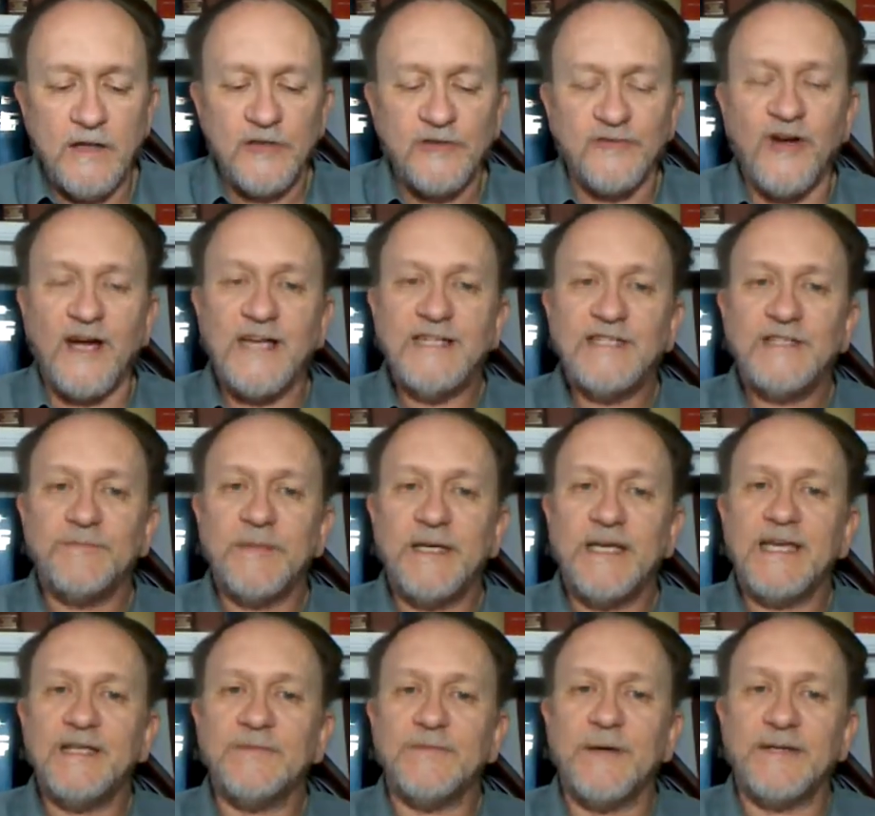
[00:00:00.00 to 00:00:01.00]
Christ
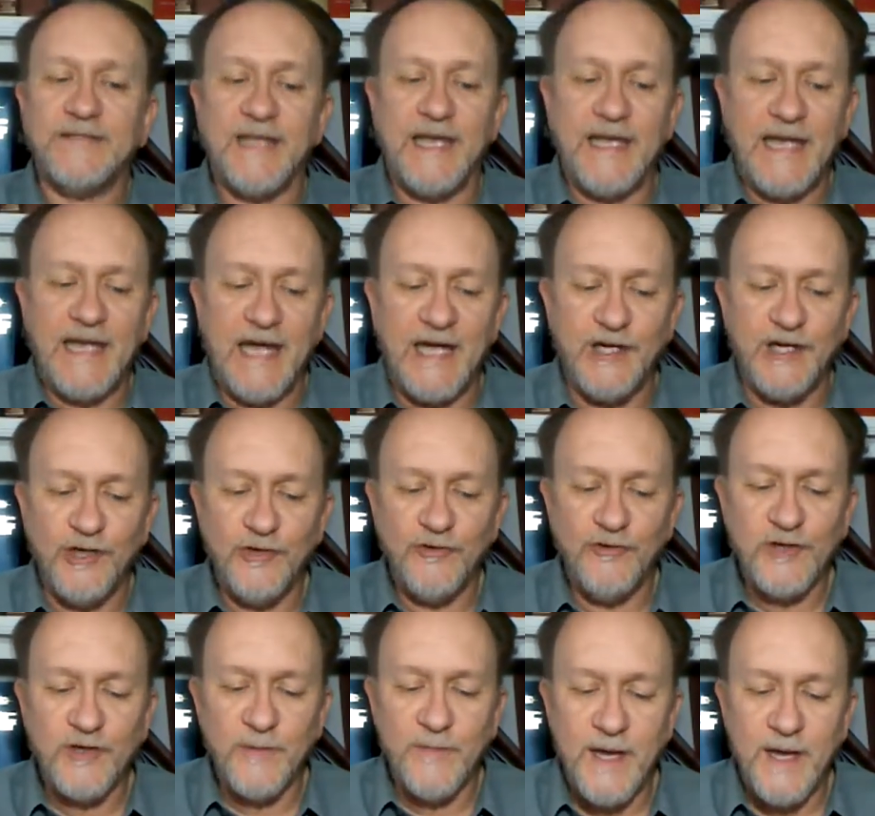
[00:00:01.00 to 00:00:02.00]
begins by saying, a new
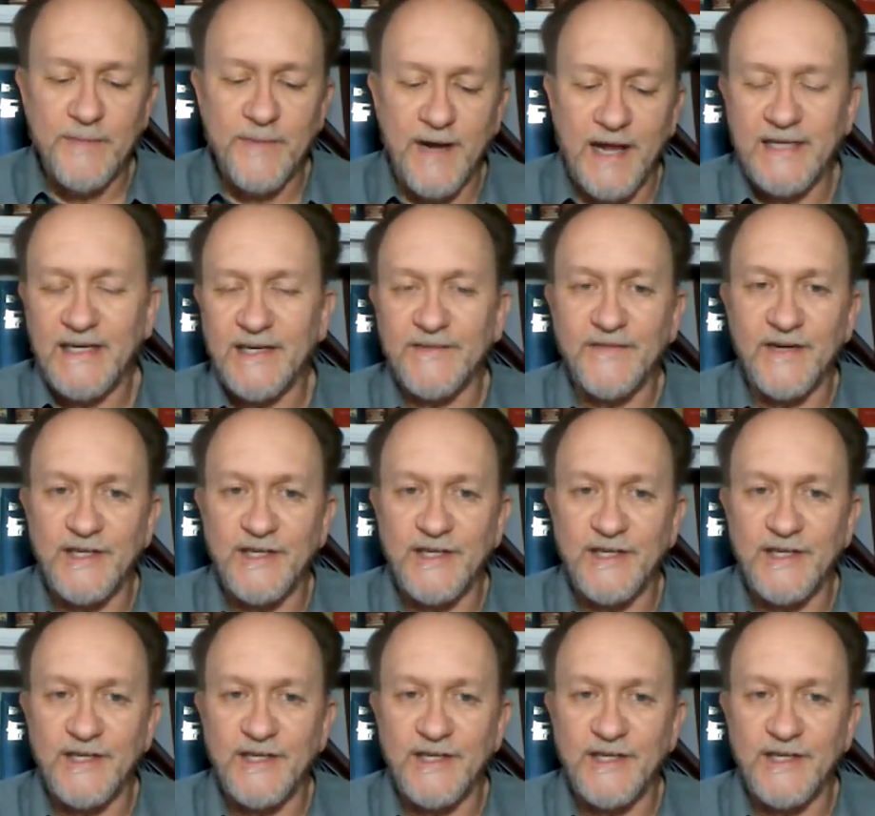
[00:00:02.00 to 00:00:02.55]
commandment I give